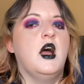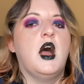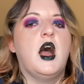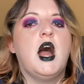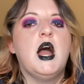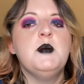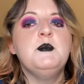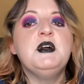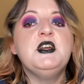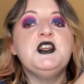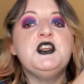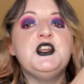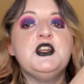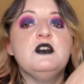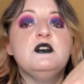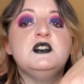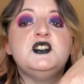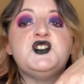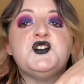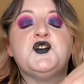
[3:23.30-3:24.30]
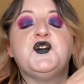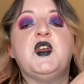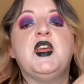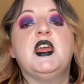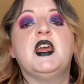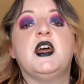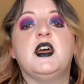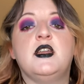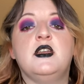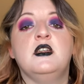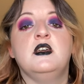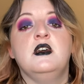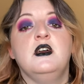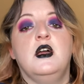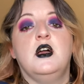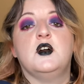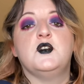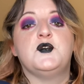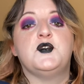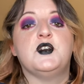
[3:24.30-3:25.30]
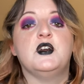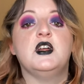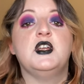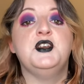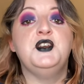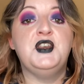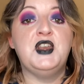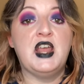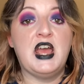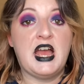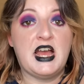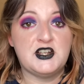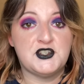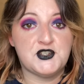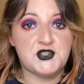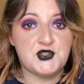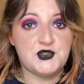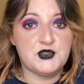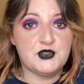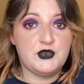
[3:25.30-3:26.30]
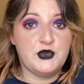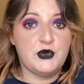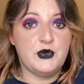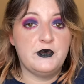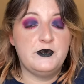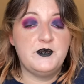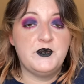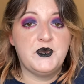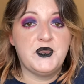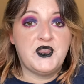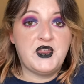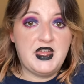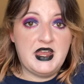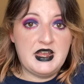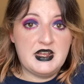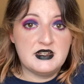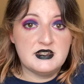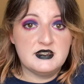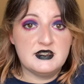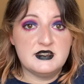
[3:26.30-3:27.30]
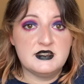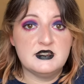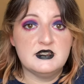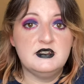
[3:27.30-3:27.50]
I'm a huge fan of natural things.